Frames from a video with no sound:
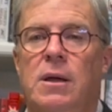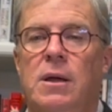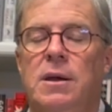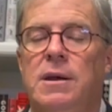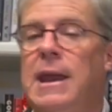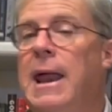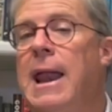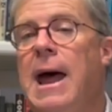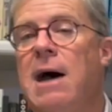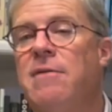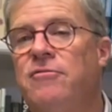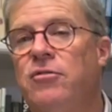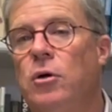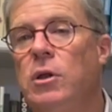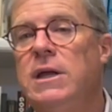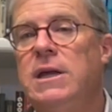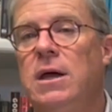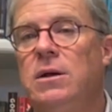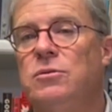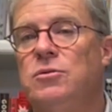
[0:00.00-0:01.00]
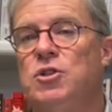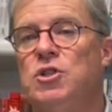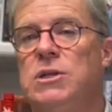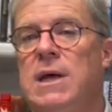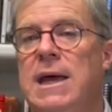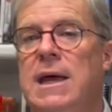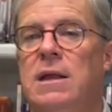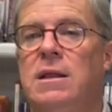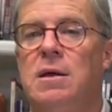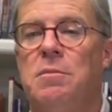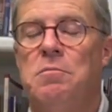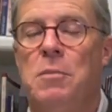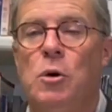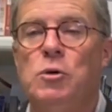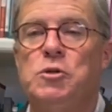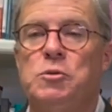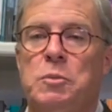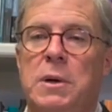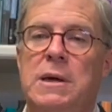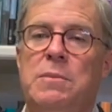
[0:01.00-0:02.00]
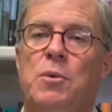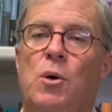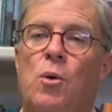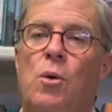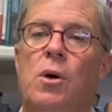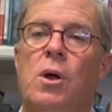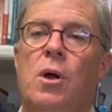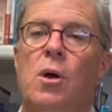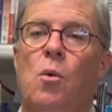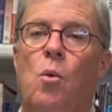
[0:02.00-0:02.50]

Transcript: Now, I fully understand that most people